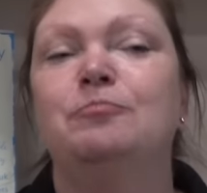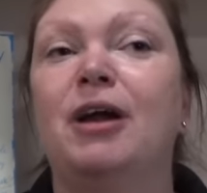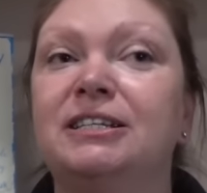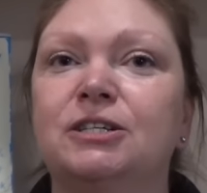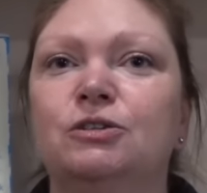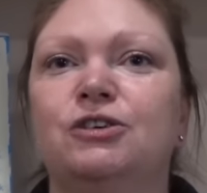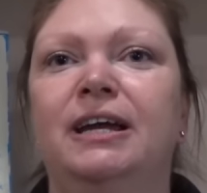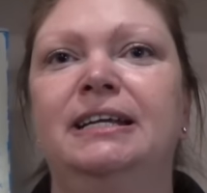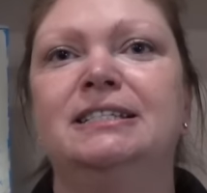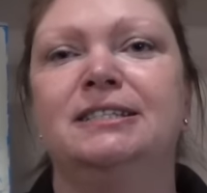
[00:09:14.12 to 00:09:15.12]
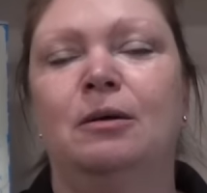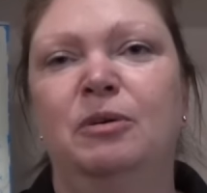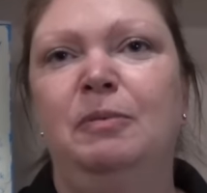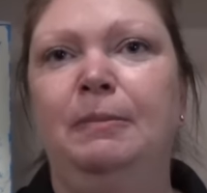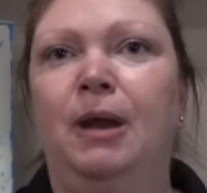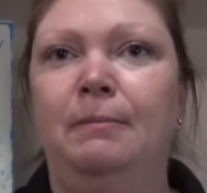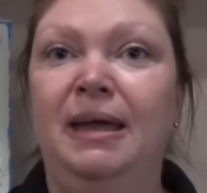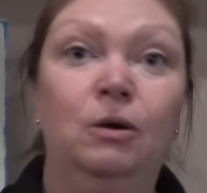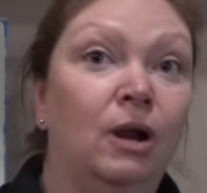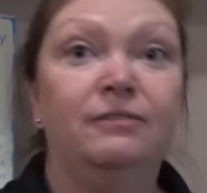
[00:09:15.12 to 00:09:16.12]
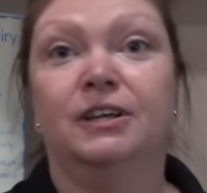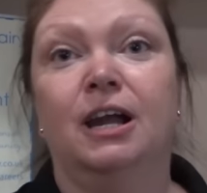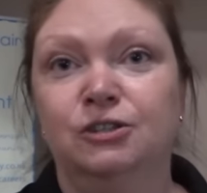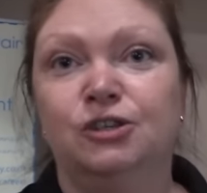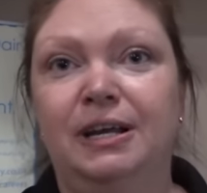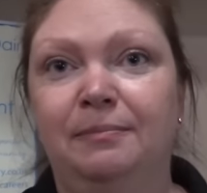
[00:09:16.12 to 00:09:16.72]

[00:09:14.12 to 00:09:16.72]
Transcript: Practical training's done with people like me all over the country.